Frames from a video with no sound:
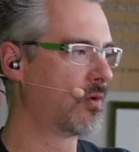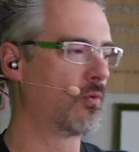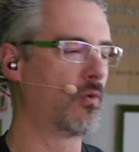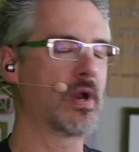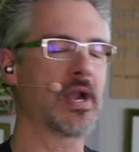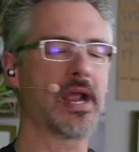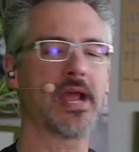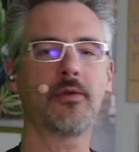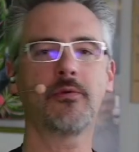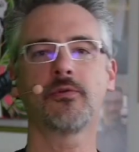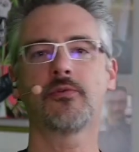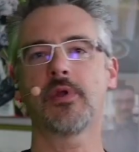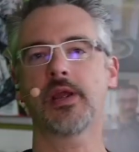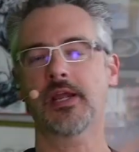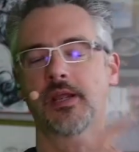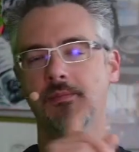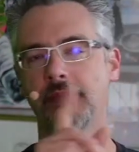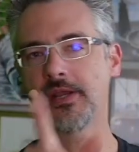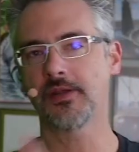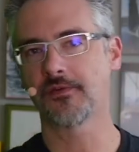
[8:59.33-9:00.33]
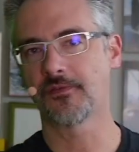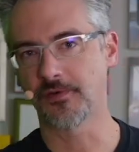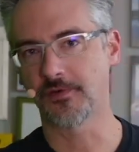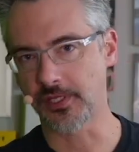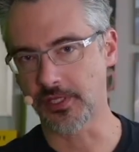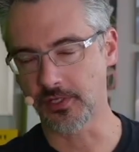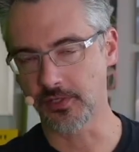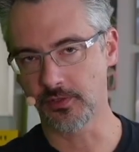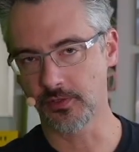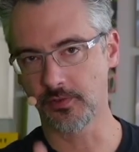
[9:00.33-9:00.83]
What I would recommend for
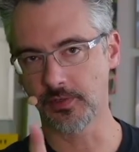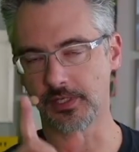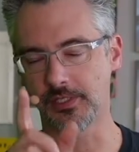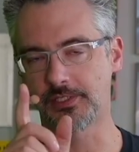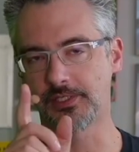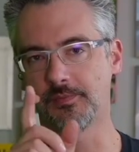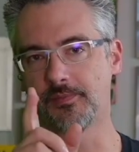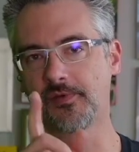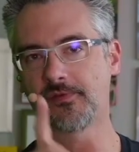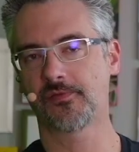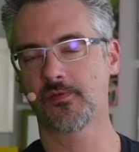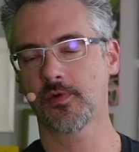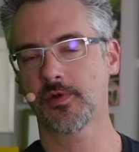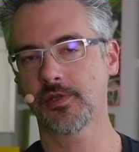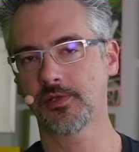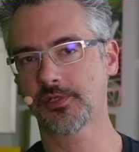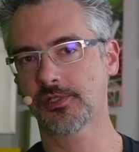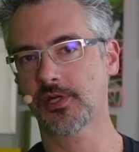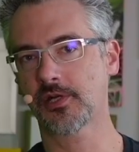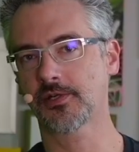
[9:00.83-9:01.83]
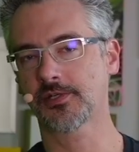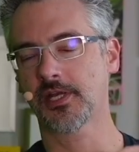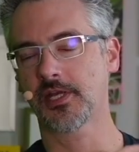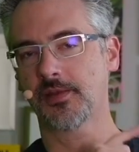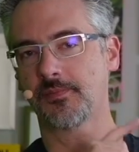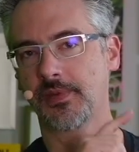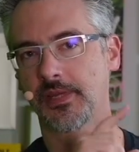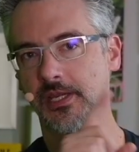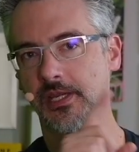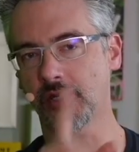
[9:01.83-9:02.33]
you is that before you start
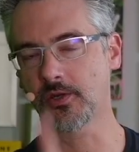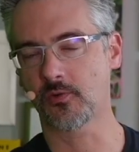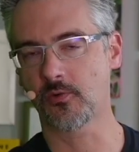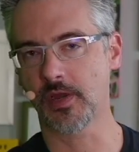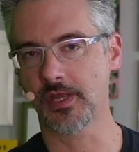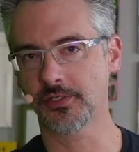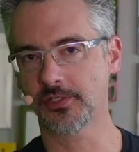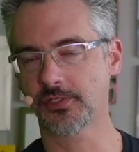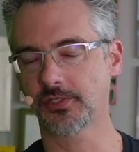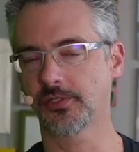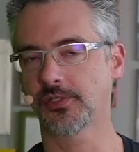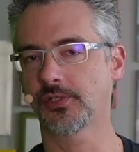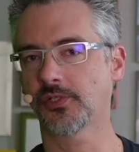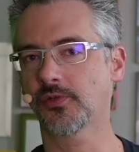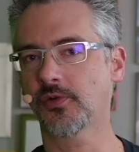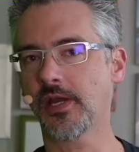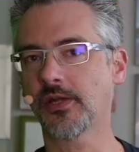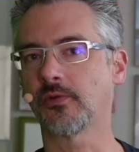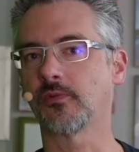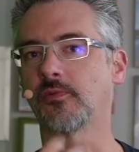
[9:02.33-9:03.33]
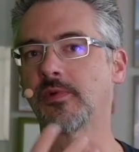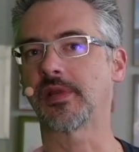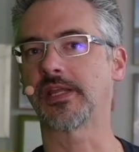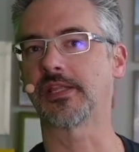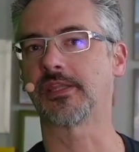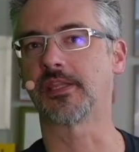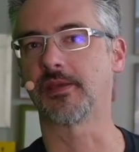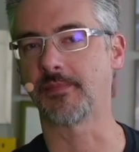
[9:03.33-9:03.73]
typing in questions, try to read them